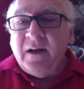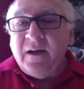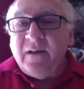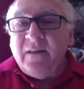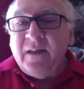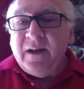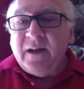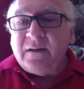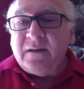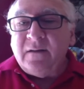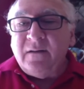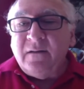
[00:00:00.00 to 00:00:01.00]
that
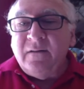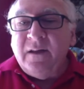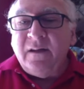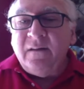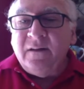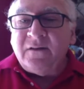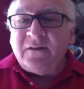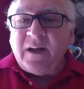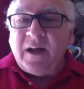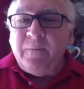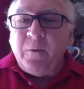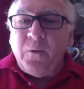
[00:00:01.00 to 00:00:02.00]
this
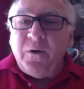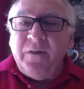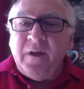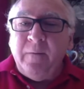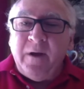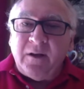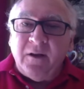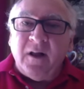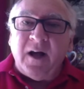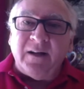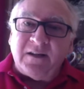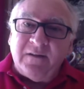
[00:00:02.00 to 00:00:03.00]
type of one, they make
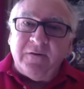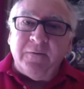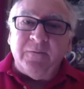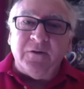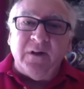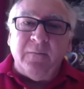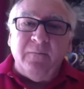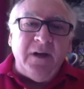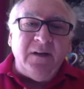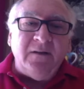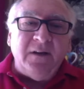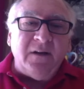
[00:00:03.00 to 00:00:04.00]
lots of them so they can
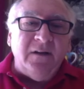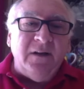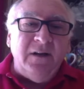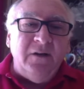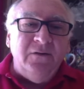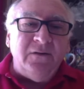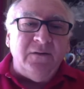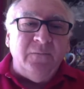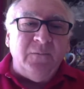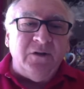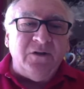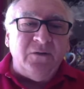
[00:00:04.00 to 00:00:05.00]
basically use them
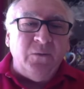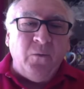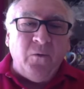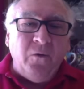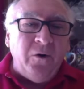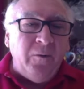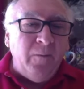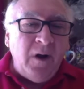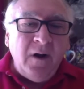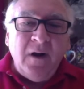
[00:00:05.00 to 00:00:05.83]
to swarm